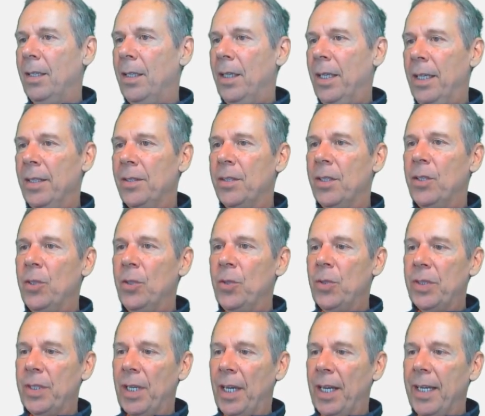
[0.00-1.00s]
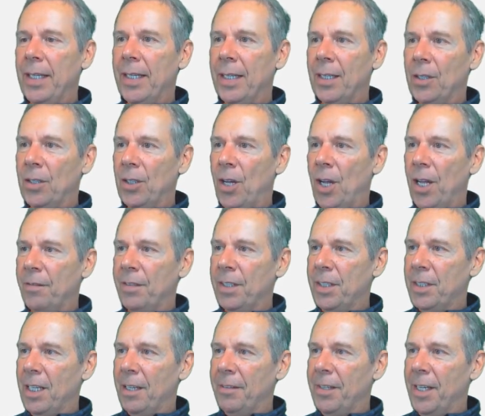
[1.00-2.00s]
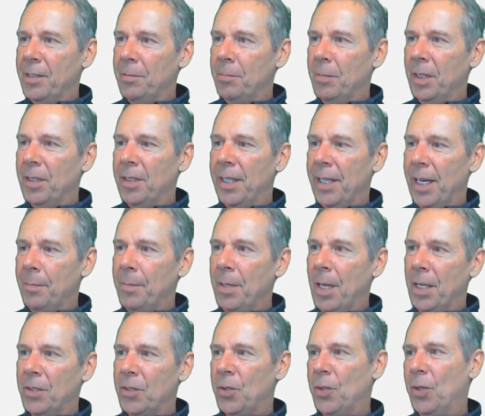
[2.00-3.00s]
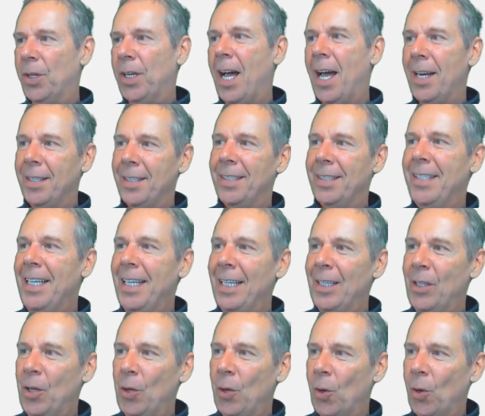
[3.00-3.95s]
it is a new site and a lot of this stuff hasn't been set up yet. So you're kind of seeing the